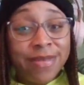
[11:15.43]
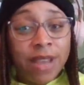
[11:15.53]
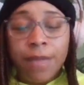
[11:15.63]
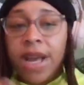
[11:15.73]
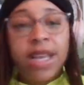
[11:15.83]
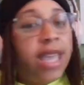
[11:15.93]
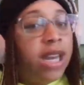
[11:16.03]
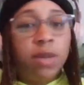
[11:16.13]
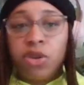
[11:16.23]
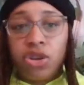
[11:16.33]
I'm not a
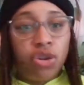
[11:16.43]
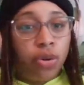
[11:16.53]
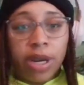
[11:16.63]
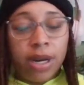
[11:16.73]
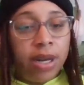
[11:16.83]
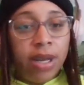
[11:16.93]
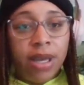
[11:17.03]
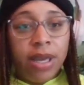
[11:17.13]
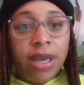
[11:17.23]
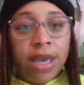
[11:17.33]
kingdom destroyer.
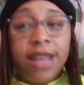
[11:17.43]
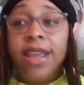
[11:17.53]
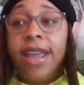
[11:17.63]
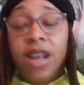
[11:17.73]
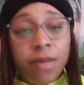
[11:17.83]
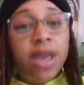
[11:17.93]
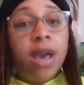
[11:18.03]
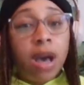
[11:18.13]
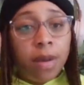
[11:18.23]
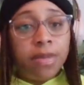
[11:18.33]
And the enemy
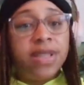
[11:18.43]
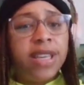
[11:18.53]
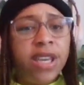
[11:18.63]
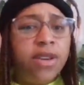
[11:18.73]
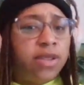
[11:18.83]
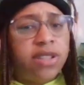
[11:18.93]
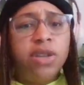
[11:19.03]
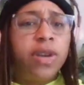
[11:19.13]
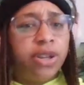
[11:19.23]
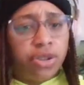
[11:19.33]
comes to kill,
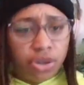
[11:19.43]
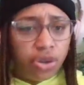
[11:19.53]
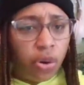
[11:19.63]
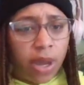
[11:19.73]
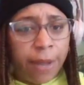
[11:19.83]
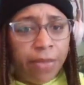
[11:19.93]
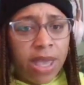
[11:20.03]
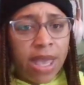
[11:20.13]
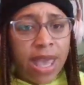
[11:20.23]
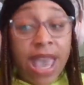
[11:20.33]
steal, and destroy.
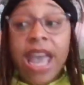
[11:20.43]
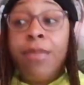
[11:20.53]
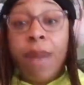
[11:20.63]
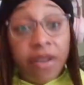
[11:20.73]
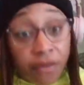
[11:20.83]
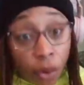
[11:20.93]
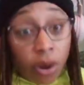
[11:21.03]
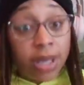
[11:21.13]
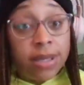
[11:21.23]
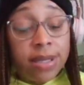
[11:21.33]
And my
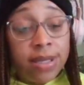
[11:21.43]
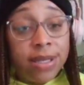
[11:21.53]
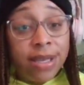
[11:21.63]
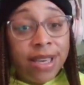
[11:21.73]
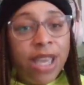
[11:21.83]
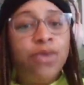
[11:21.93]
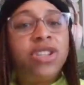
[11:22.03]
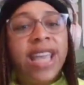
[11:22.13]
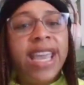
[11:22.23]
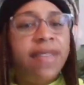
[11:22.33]
voice, he was
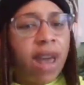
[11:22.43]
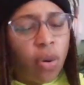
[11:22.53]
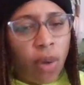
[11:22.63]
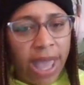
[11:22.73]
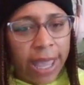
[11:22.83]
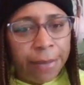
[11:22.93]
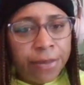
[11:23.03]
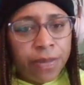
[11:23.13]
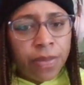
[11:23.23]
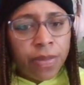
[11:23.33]
taking that away.
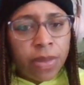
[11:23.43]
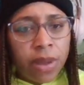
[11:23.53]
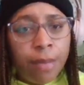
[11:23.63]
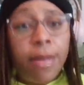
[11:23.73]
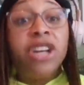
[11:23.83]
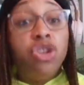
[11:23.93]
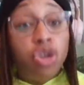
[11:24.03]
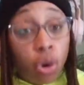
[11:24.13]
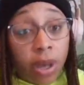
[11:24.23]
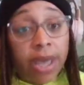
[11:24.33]
My
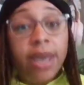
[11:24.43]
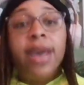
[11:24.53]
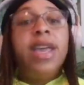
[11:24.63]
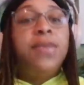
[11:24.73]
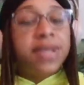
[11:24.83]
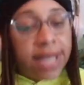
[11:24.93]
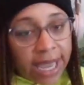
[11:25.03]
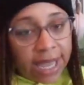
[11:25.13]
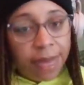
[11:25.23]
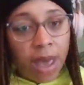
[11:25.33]
joy, he was
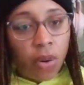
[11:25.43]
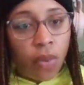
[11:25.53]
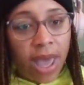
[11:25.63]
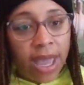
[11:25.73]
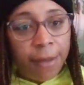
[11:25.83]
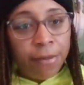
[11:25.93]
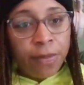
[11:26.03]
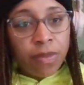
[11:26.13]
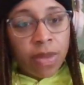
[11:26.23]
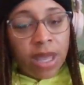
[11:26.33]
taking that away.
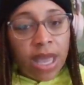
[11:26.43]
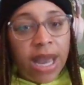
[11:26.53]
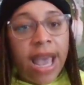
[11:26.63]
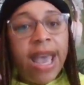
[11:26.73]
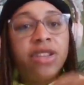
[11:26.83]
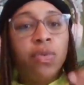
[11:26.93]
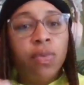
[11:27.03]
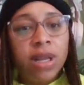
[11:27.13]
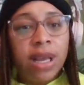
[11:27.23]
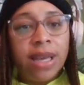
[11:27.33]
And I had to
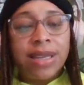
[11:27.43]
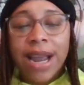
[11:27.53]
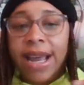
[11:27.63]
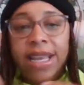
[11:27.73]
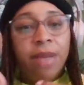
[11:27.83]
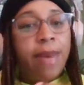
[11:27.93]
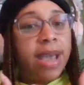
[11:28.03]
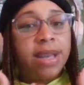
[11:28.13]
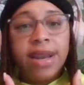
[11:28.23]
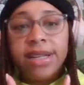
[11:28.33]
realize I got to get
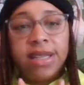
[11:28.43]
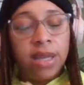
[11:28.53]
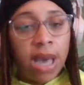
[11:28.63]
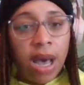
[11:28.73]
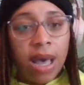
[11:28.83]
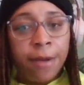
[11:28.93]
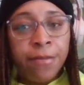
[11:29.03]
back connected to God,